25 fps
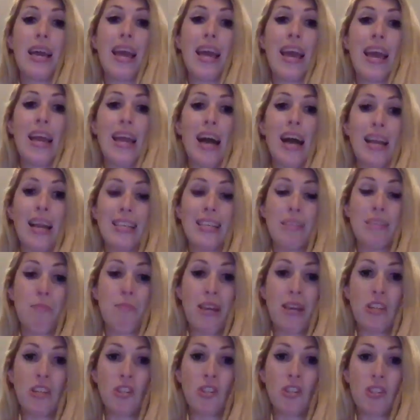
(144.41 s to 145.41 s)
in Huntington
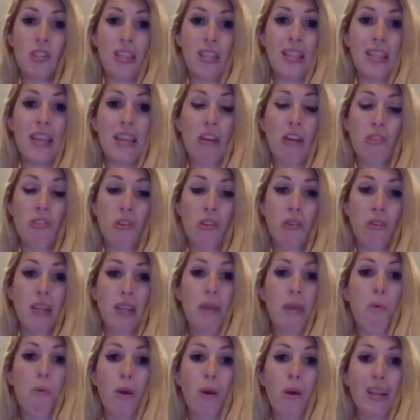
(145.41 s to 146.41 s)
Beach, there
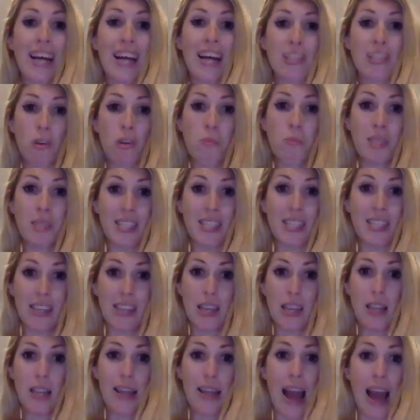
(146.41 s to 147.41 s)
certainly were less homes
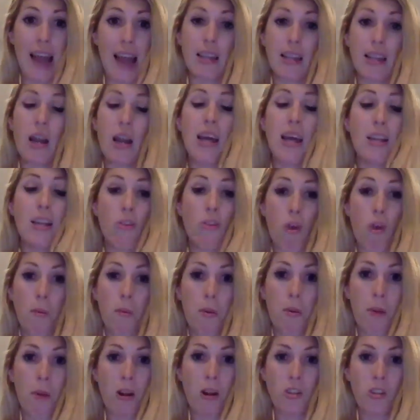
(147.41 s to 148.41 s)
listed than in a normal
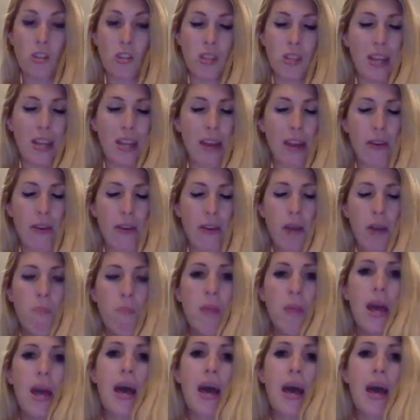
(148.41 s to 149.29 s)
March scenario.